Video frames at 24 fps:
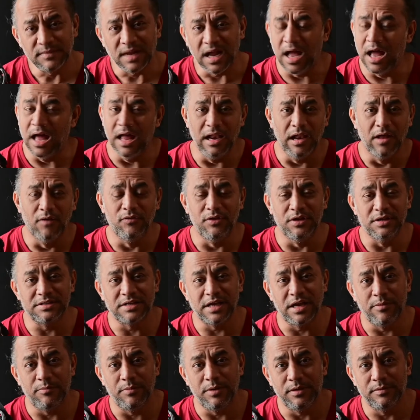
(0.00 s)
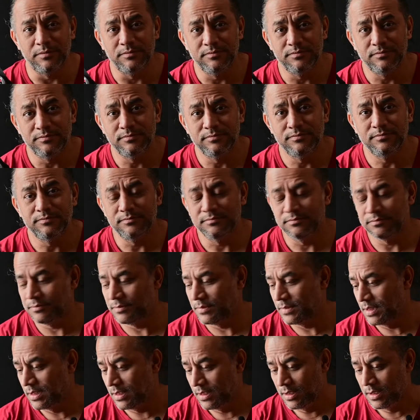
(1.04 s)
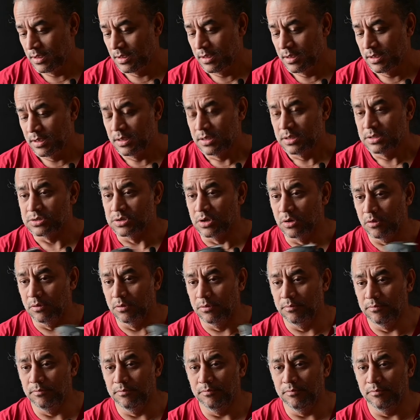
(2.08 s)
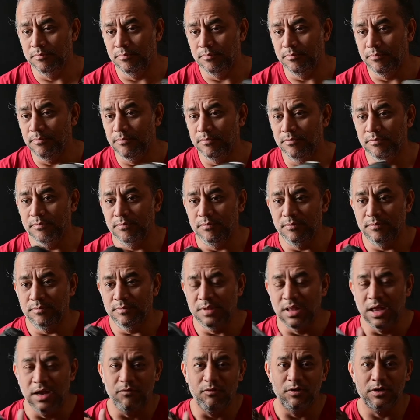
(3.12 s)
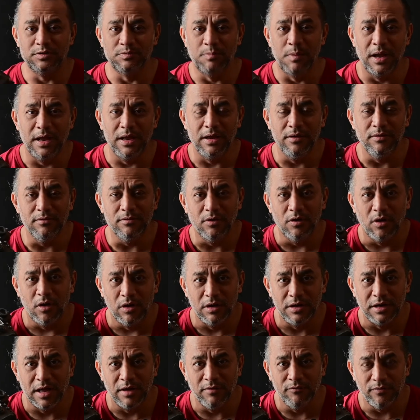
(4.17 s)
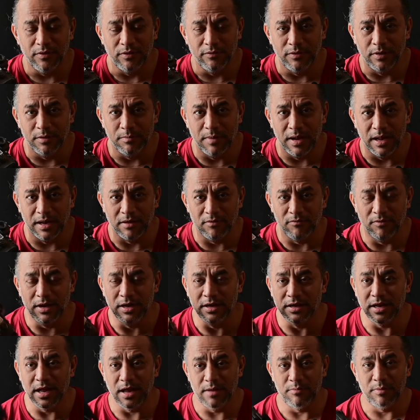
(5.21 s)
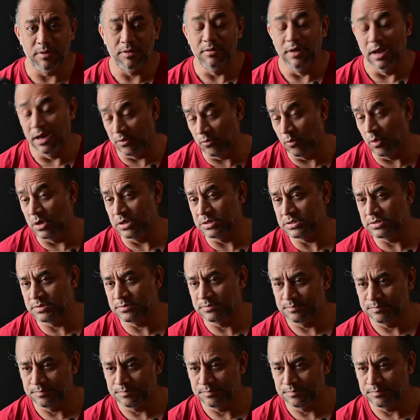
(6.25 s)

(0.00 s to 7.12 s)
I love this camera. So that was my all-time favorite black and white camera. That was.